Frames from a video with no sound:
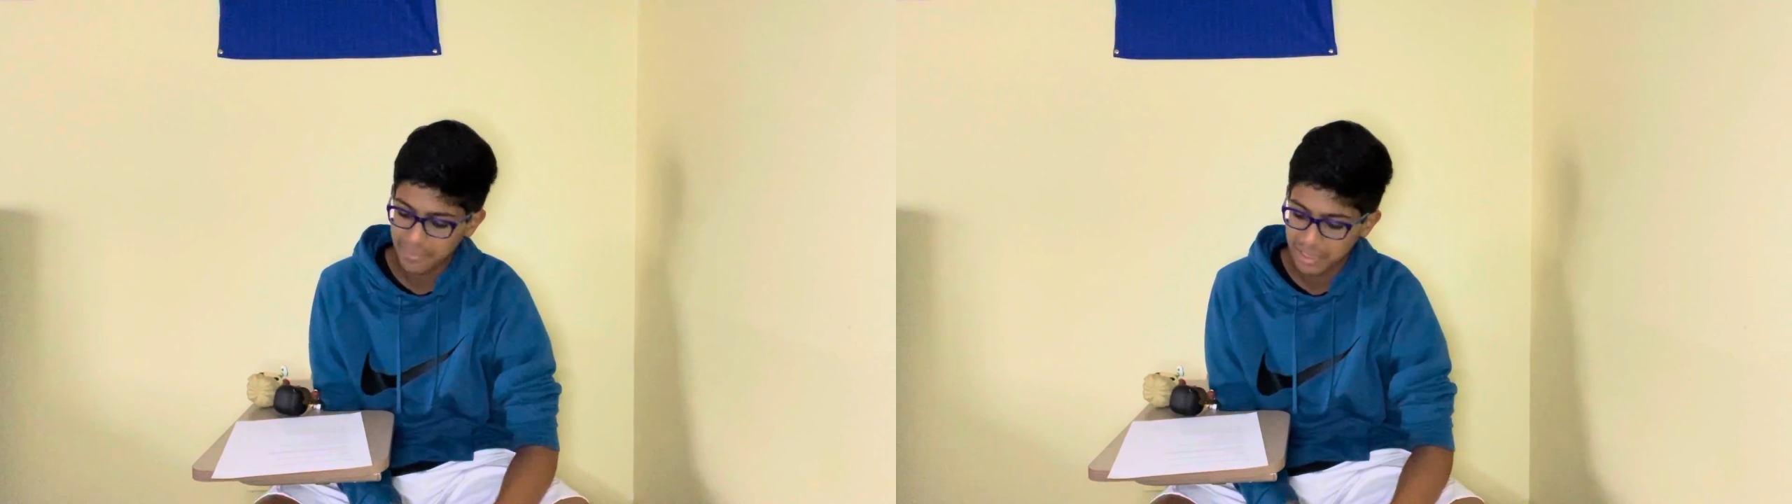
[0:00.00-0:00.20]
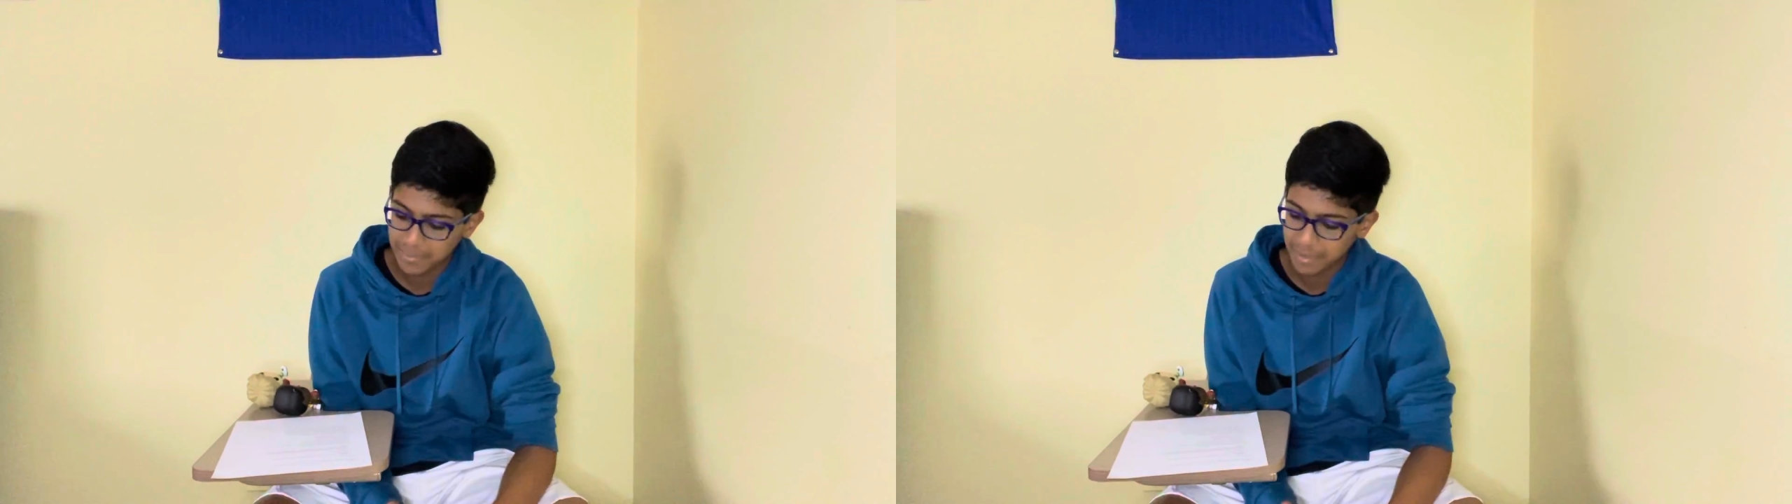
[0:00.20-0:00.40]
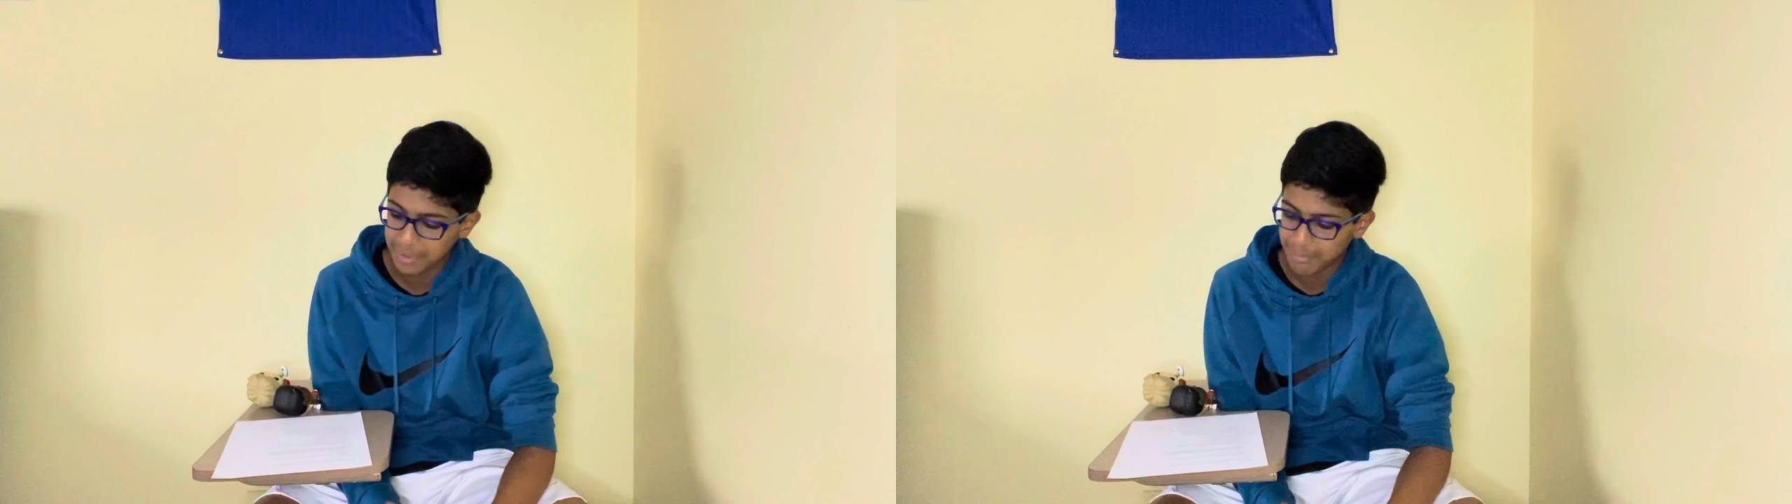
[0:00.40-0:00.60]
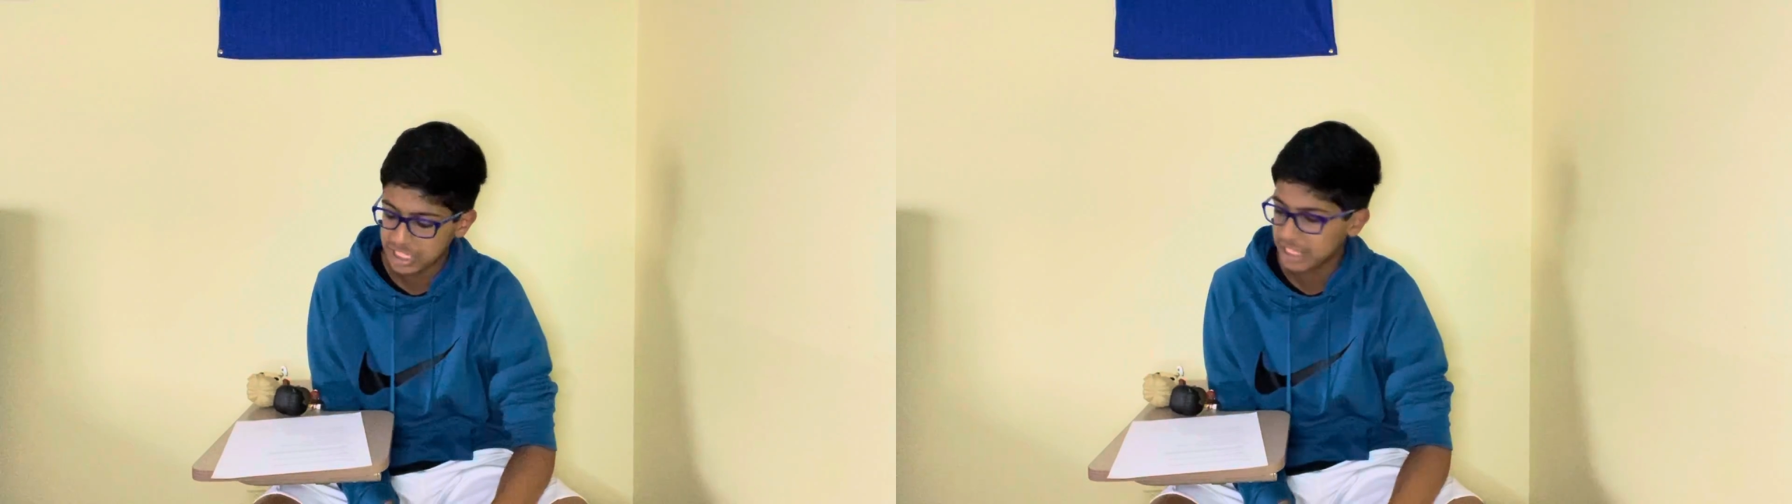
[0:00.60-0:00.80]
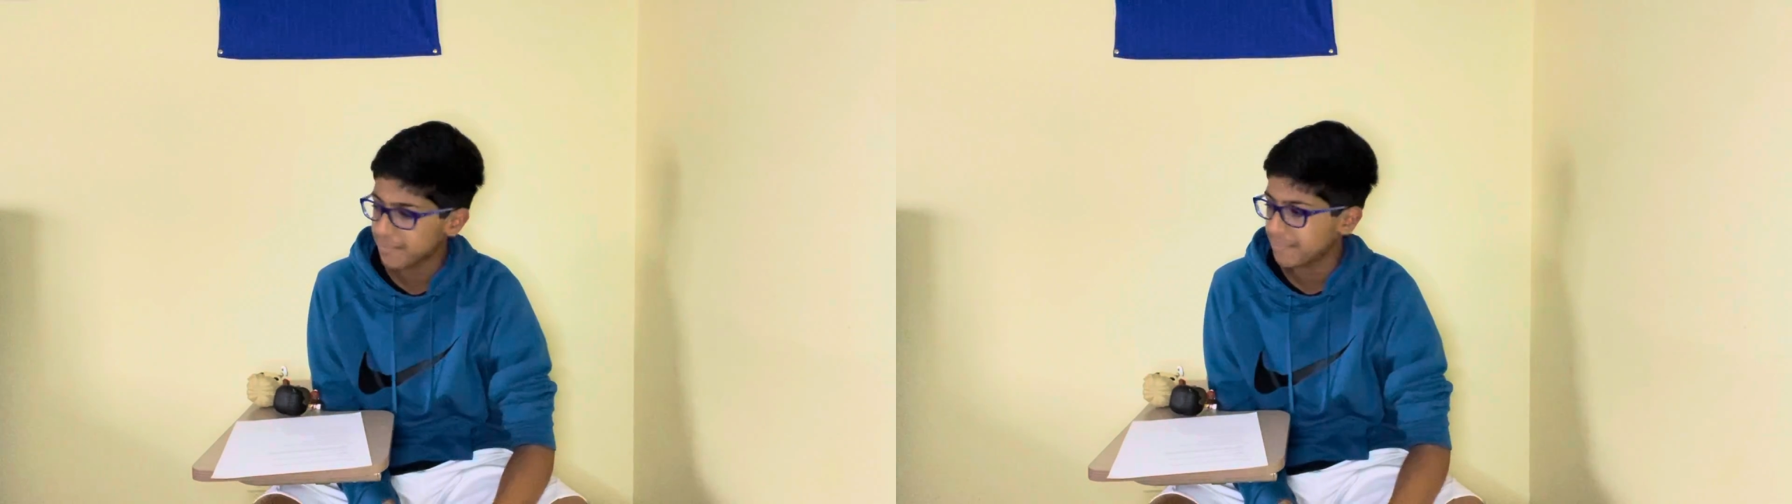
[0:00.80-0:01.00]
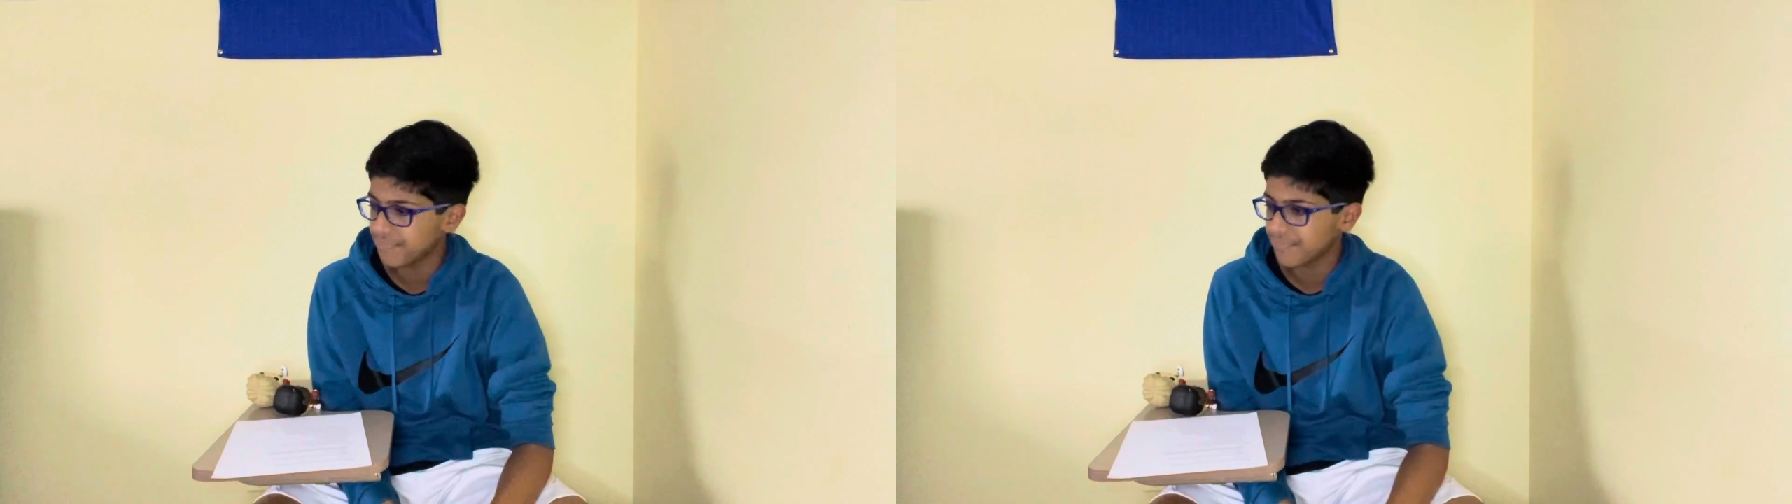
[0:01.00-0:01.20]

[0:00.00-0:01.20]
that's pretty much it.